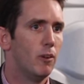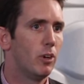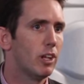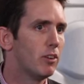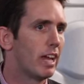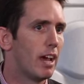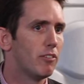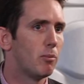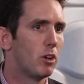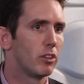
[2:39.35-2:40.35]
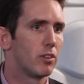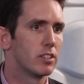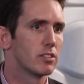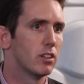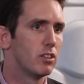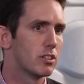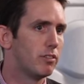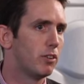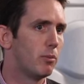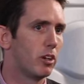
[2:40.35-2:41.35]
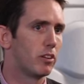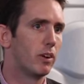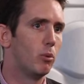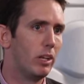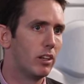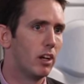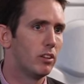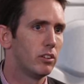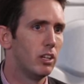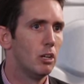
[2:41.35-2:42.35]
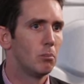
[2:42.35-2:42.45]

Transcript: We don't want to have a monitoring solution for monitoring Windows,